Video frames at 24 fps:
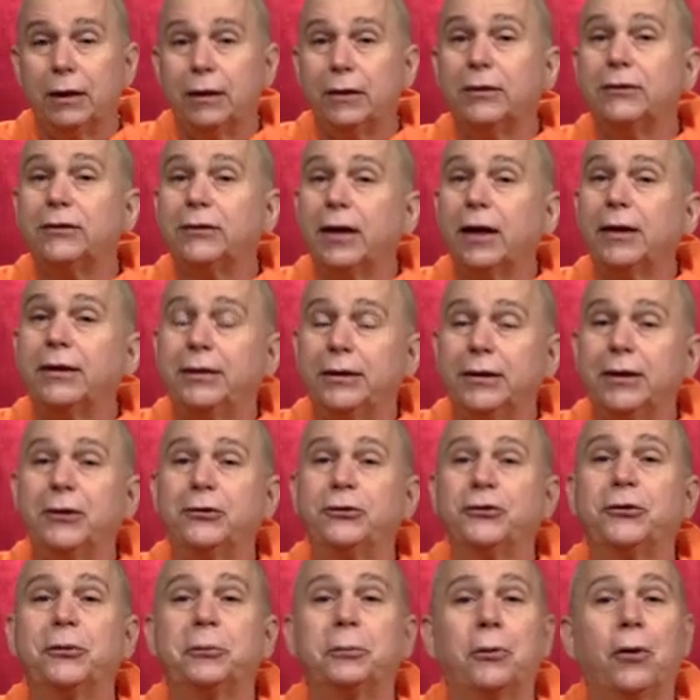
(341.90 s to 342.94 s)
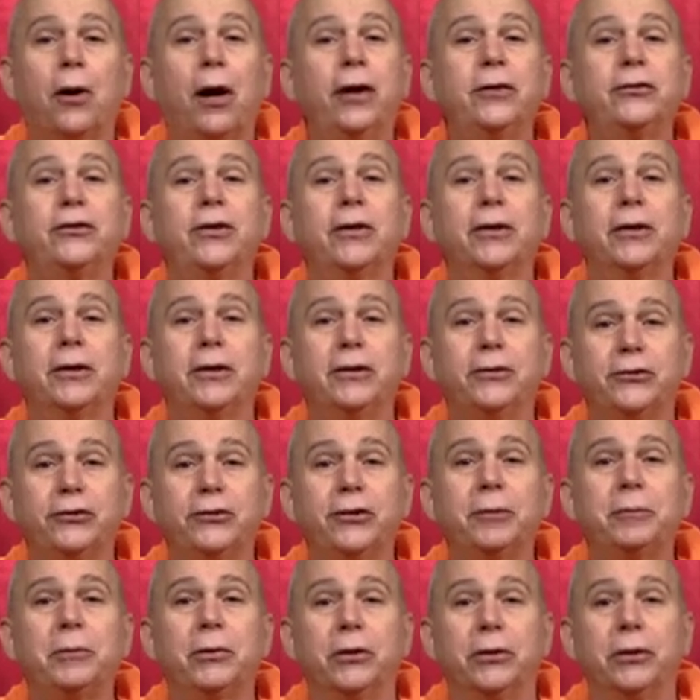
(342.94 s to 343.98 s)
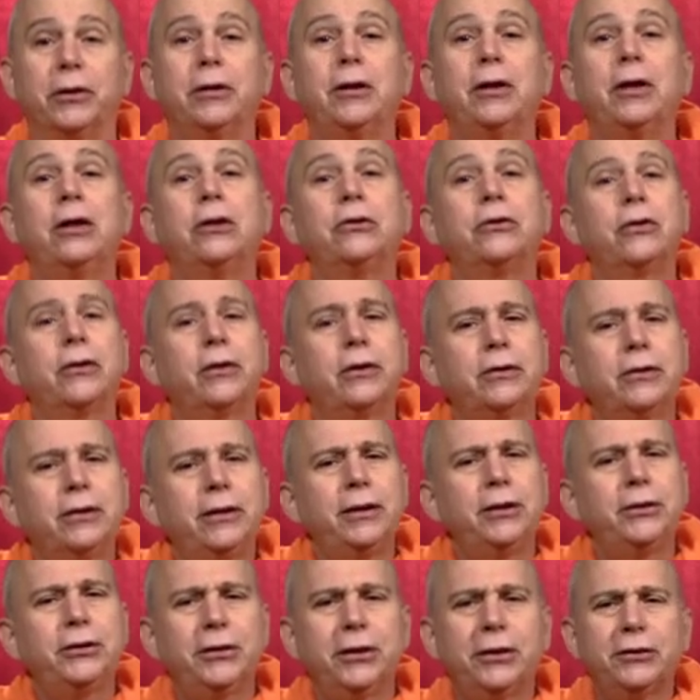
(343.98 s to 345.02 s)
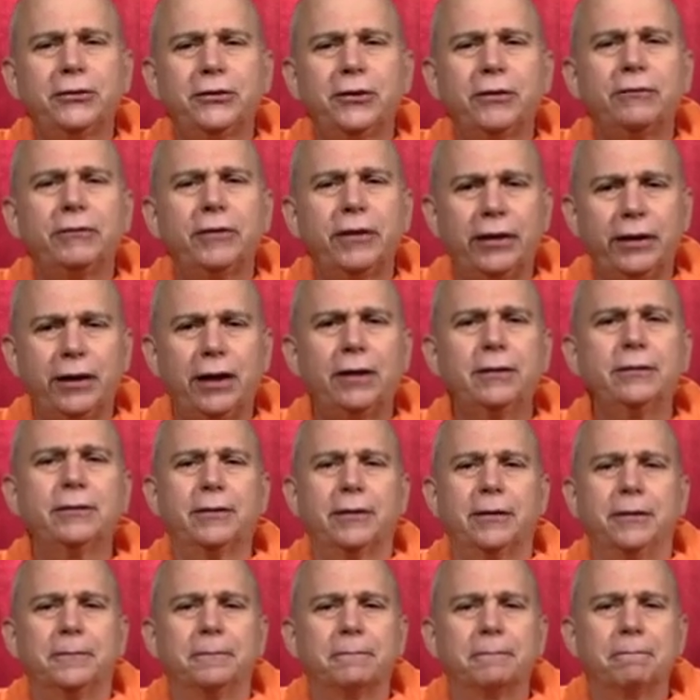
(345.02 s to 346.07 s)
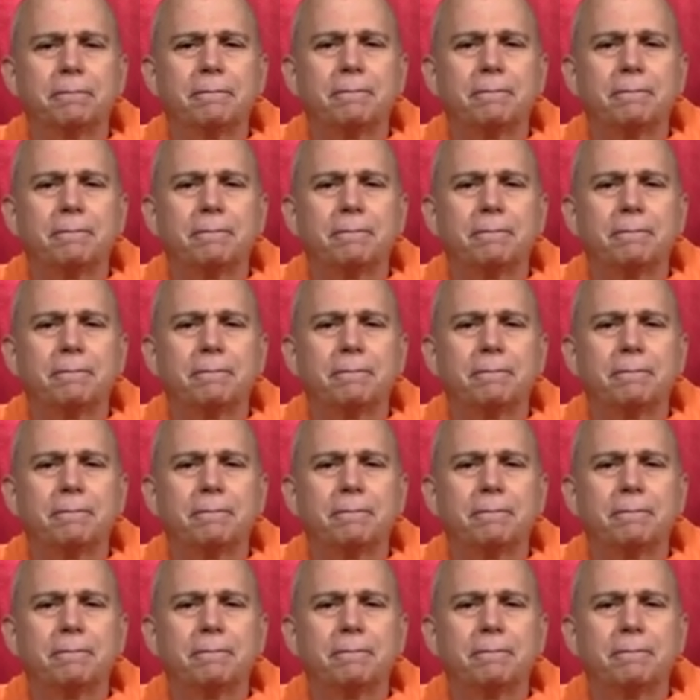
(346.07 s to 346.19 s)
This idea is surprisingly similar to the teachings of Vedanta.